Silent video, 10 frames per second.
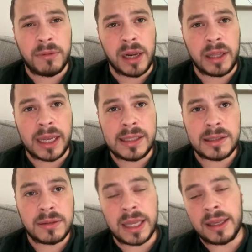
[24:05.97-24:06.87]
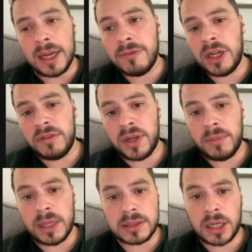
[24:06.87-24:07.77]
been relegated, they're getting rid of
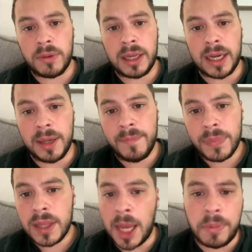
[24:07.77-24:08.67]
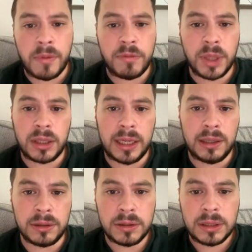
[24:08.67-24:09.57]
him, let's go and get him? Happened with
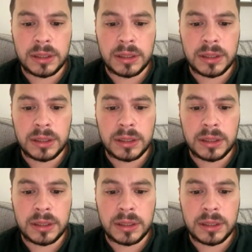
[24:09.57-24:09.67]
McNeil.